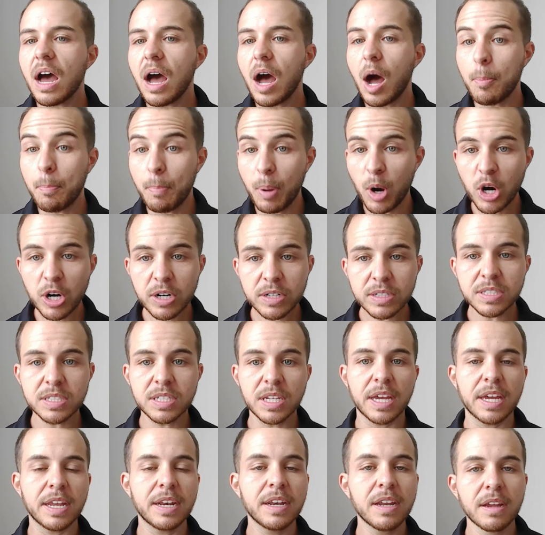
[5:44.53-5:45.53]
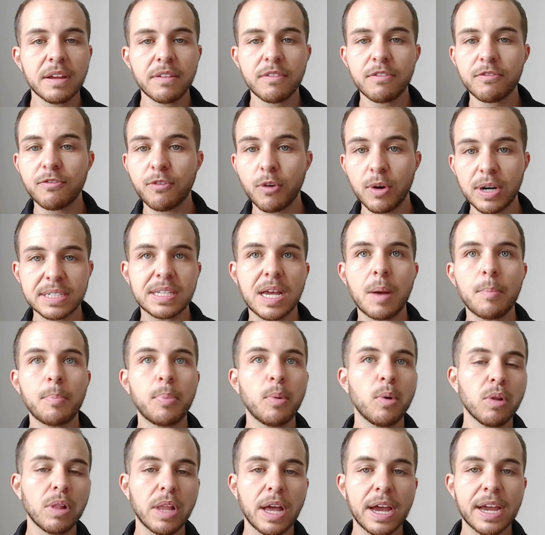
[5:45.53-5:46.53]
a person, for
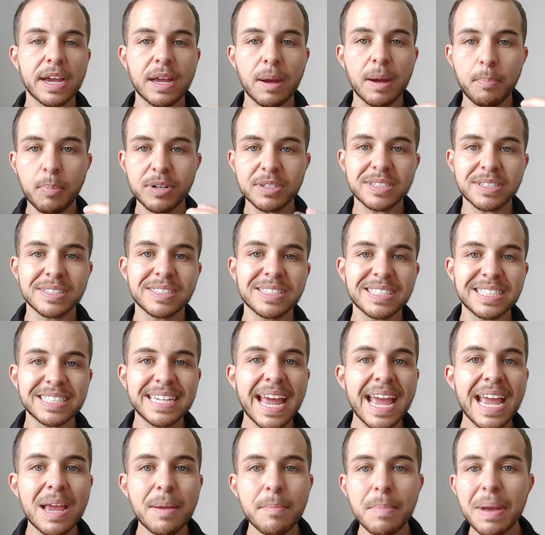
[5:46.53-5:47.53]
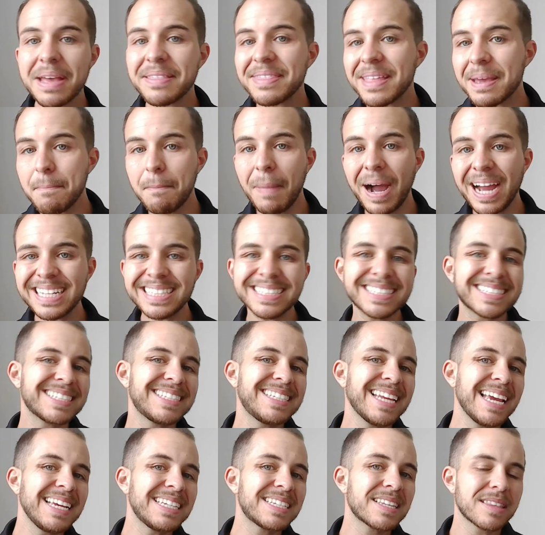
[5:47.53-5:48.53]
example, like a person's name, and they might
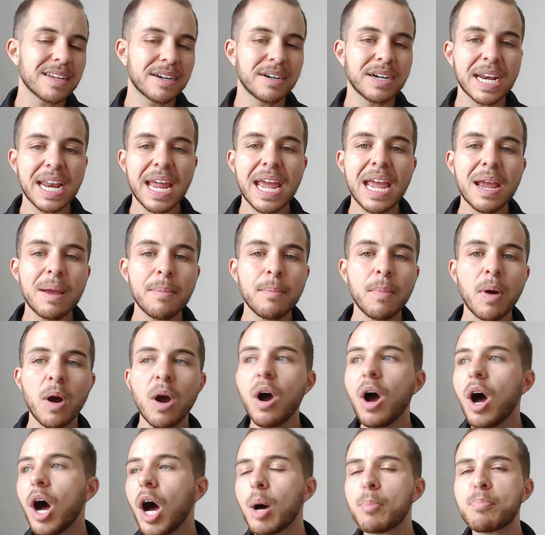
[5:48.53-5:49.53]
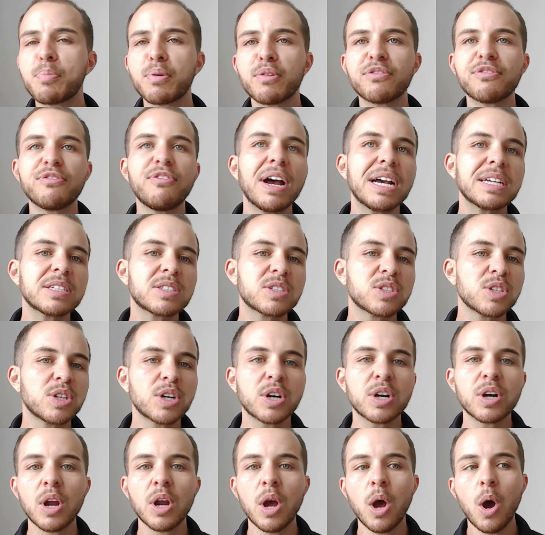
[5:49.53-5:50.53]
state their name, a
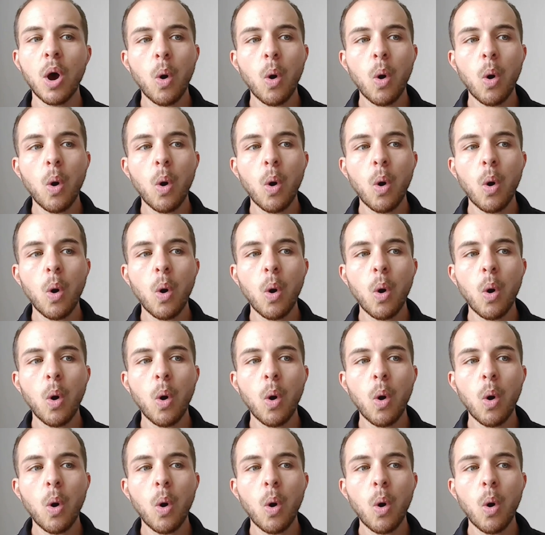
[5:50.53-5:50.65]
professor,